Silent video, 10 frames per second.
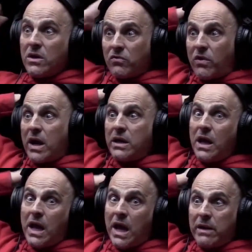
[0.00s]
Right?
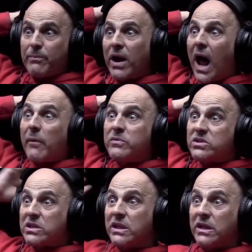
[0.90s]
But
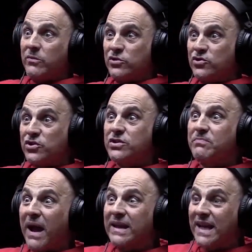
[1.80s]
obviously it was just
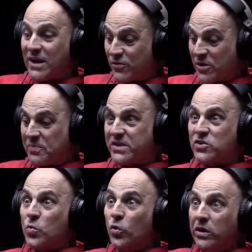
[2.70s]
back then it was a piece
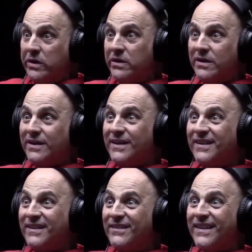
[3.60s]
of wood. Yeah,
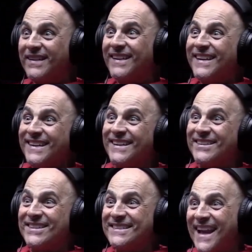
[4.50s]
right? Yeah. It
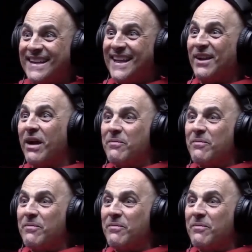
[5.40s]
just sat there, right?